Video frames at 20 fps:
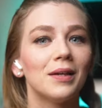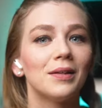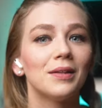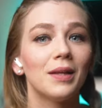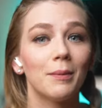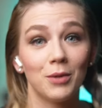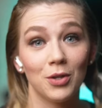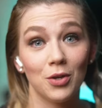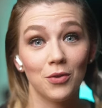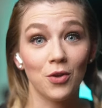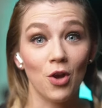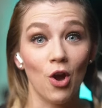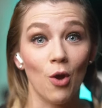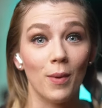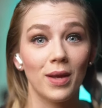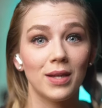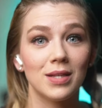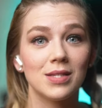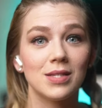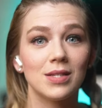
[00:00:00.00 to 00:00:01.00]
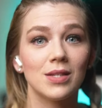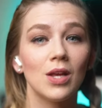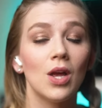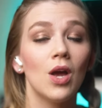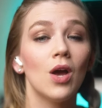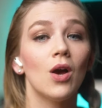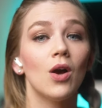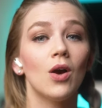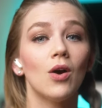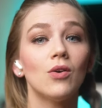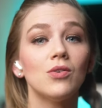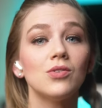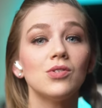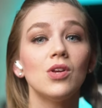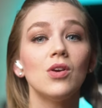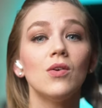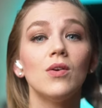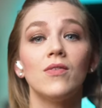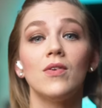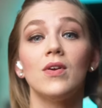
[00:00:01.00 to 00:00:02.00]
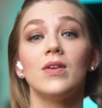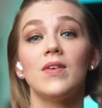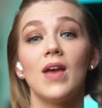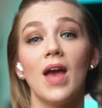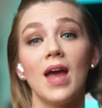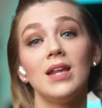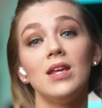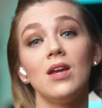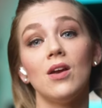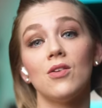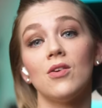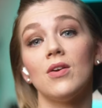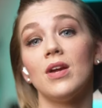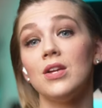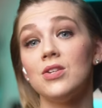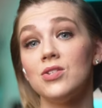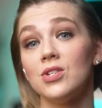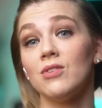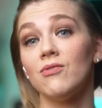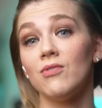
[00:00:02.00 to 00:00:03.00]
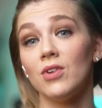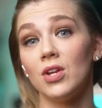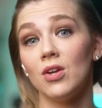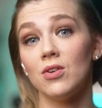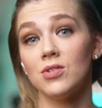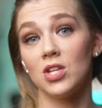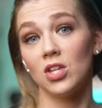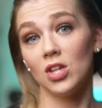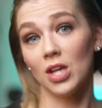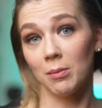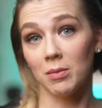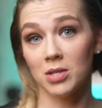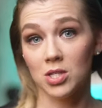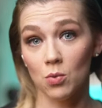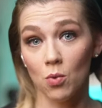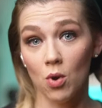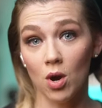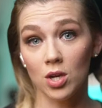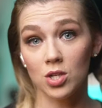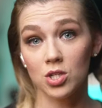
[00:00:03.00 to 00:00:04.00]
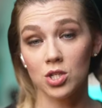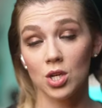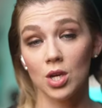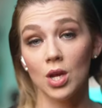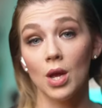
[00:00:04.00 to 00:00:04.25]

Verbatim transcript: Let me know in the comments. Also, if you have any other interesting videos that you'd like me to watch,